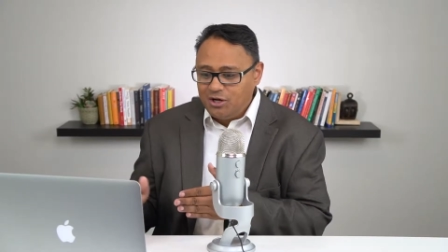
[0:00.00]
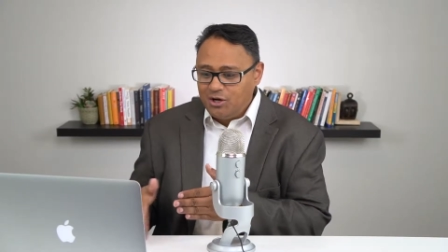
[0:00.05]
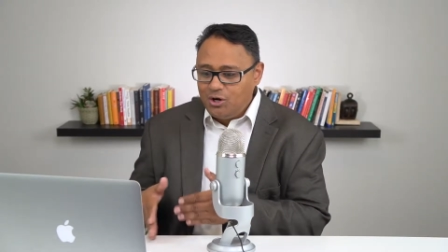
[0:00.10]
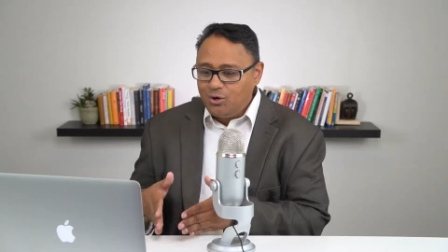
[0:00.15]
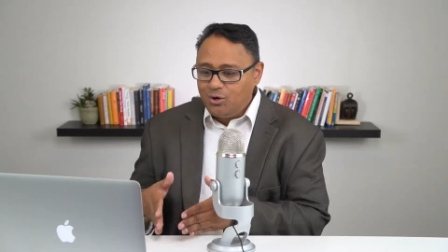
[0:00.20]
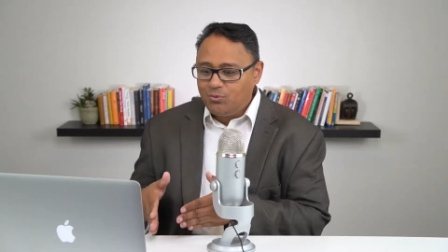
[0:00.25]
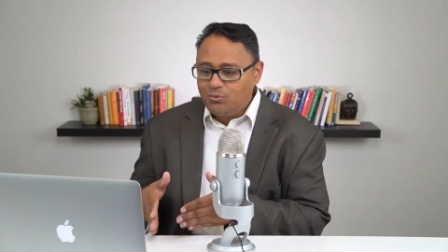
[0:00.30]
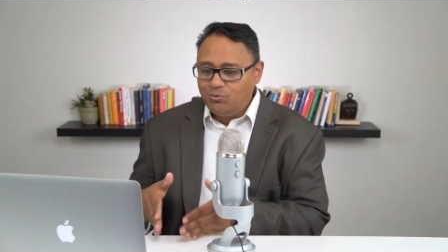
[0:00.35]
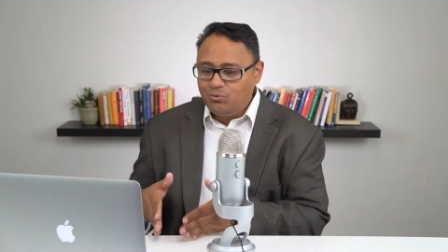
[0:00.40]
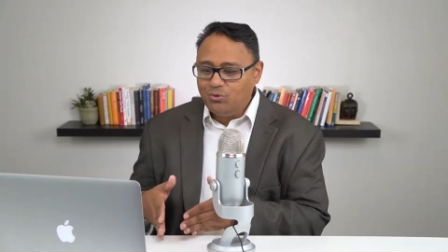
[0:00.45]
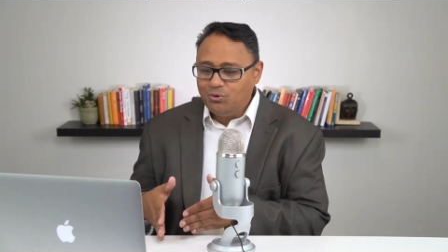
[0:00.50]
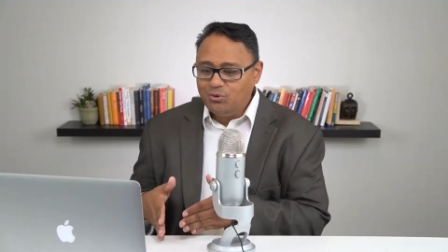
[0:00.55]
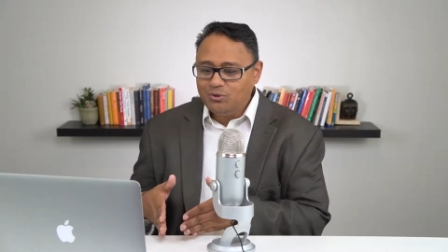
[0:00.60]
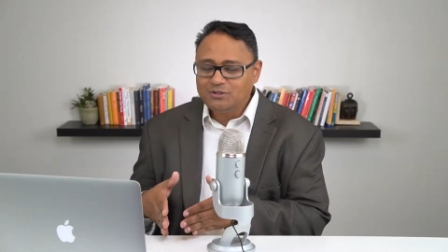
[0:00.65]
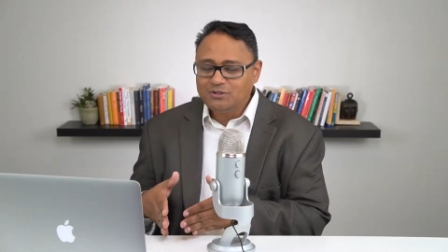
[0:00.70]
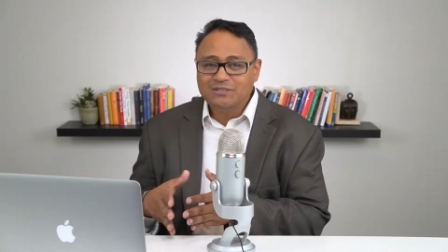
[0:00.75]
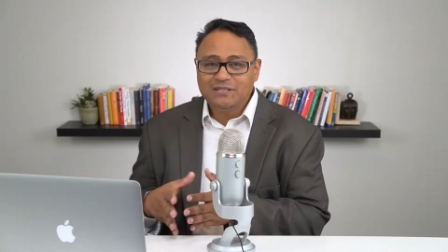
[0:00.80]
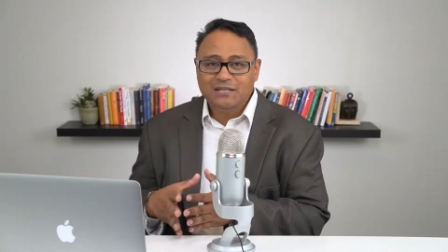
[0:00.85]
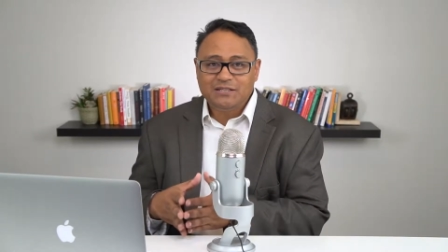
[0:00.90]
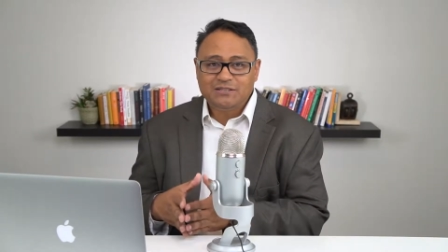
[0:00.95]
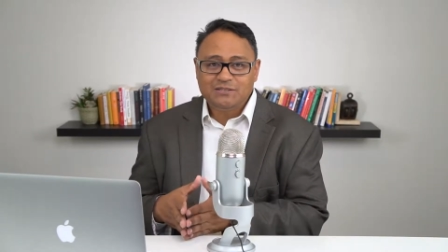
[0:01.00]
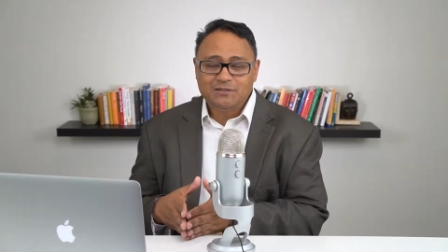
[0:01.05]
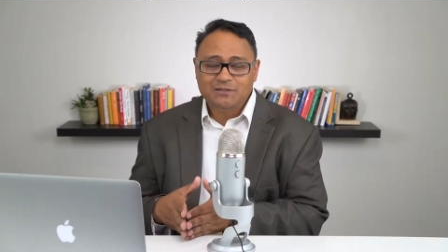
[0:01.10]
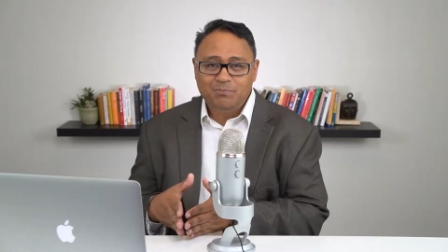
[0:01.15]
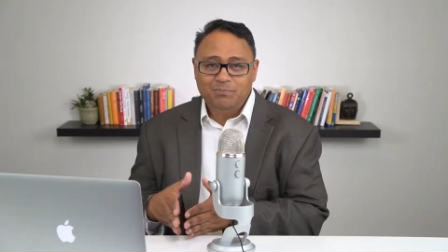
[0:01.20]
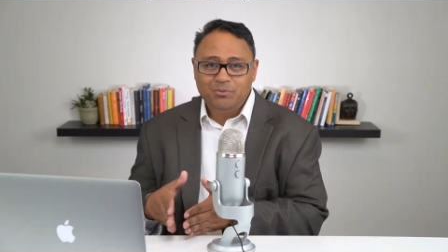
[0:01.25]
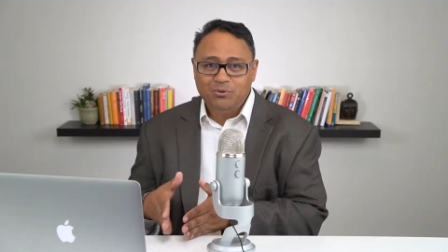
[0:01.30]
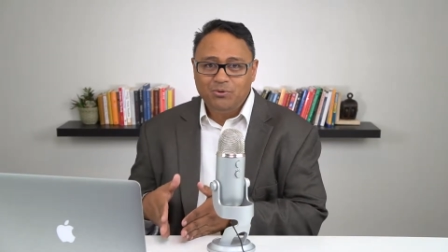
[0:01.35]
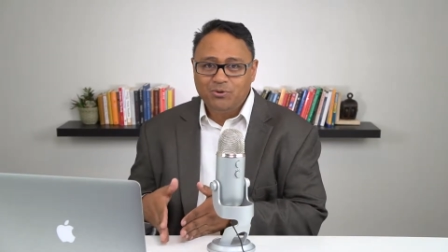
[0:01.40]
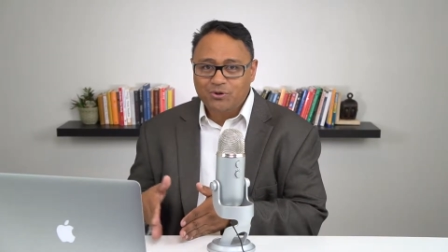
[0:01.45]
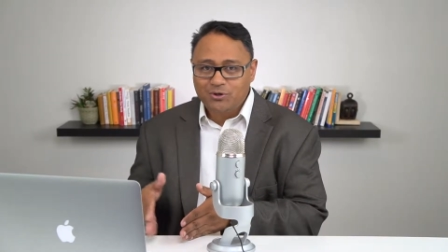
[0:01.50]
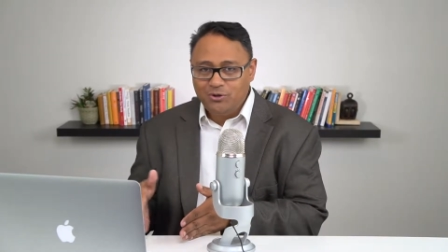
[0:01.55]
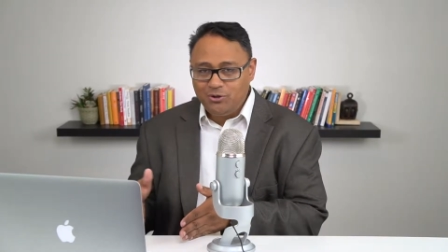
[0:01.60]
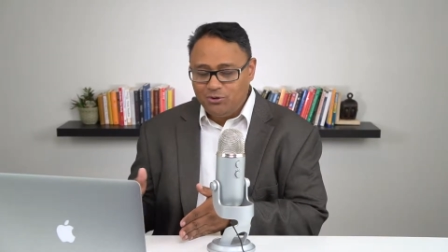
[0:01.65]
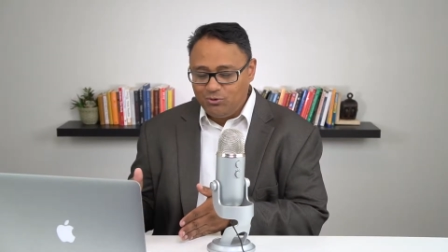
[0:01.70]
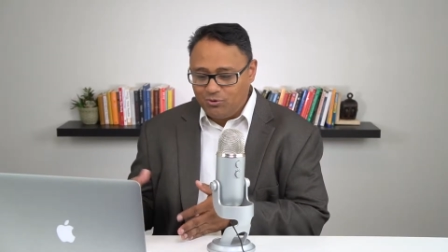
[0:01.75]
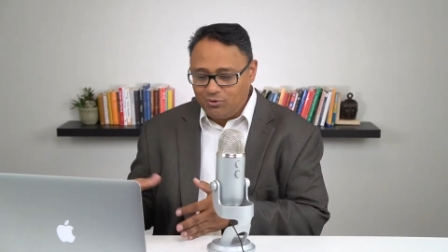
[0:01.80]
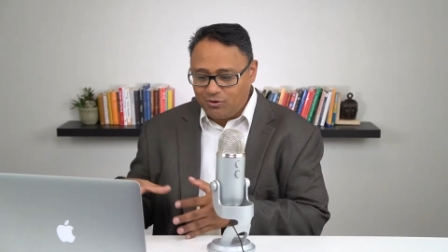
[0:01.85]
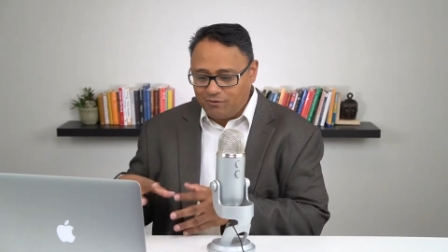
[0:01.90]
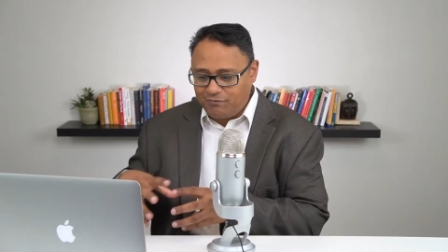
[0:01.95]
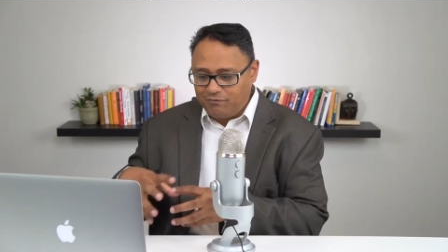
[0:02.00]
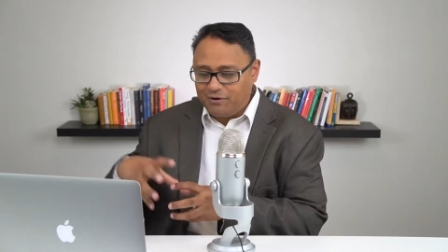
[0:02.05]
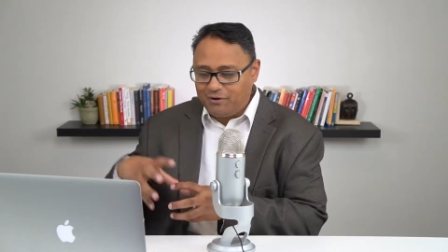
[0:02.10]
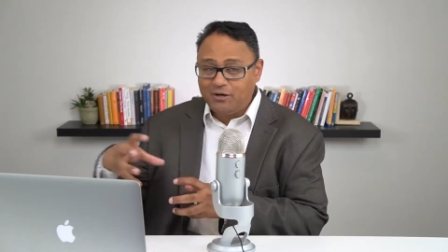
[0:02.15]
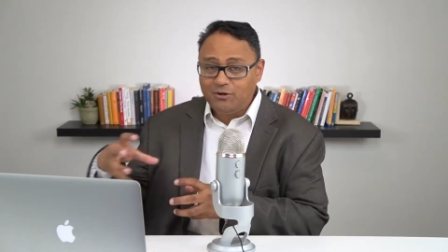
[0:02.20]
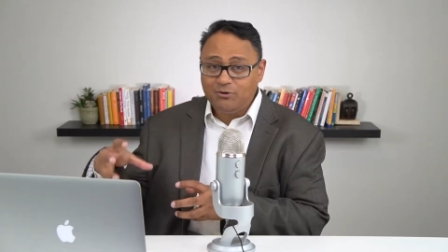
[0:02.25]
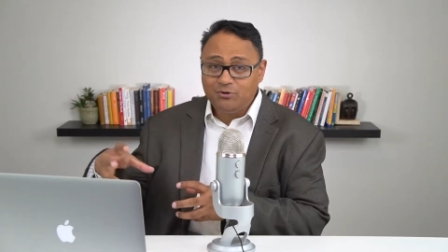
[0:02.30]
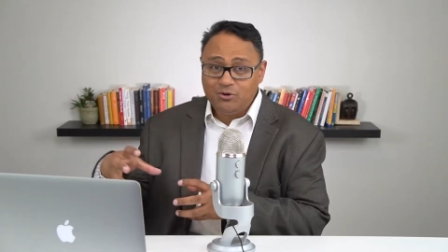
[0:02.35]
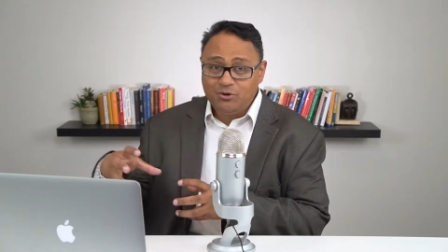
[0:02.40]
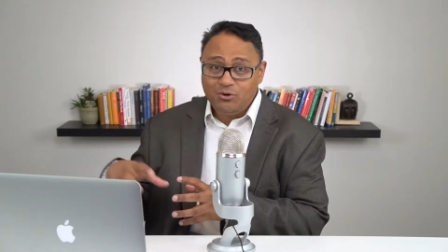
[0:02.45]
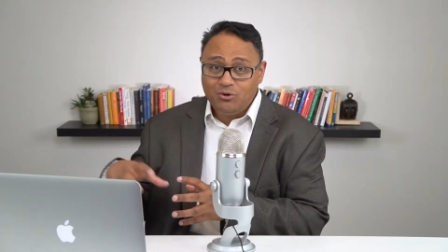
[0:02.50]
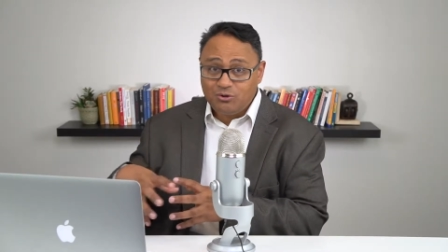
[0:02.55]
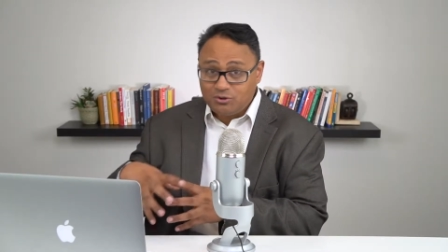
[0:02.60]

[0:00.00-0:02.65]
rules that support your final goals.